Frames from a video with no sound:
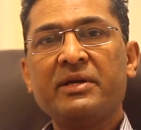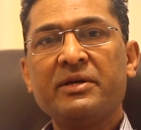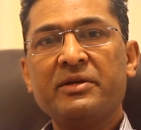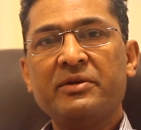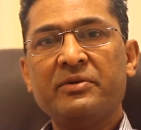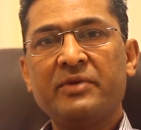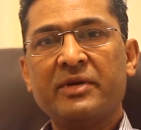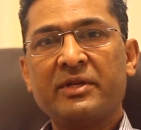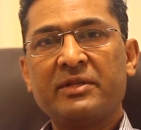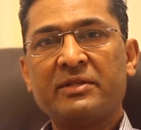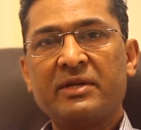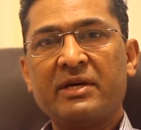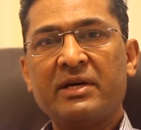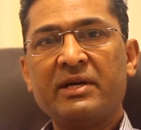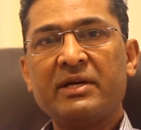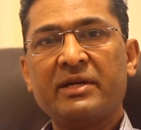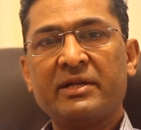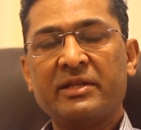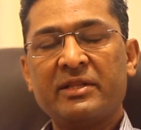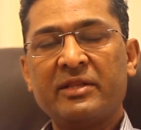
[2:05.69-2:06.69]
urethra
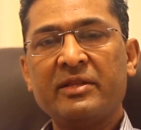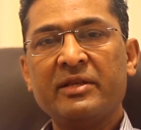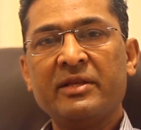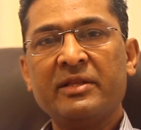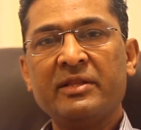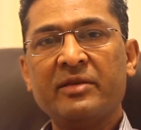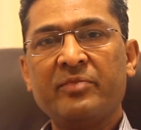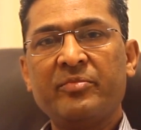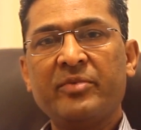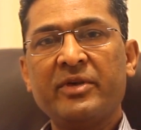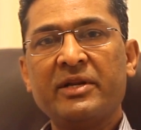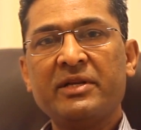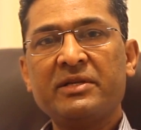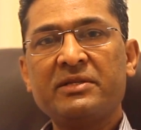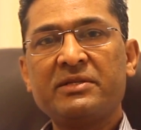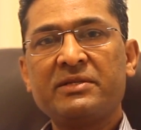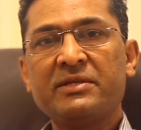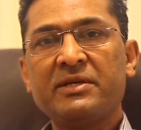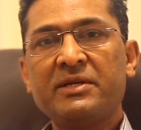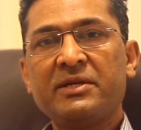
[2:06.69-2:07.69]
and in the penis
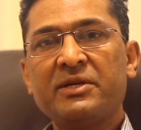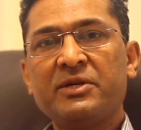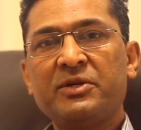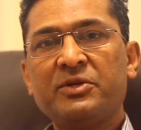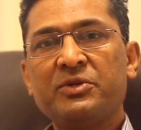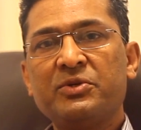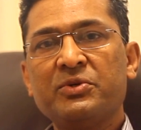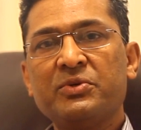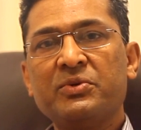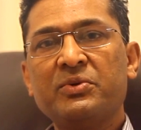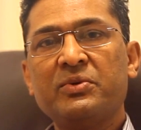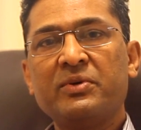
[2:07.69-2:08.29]
to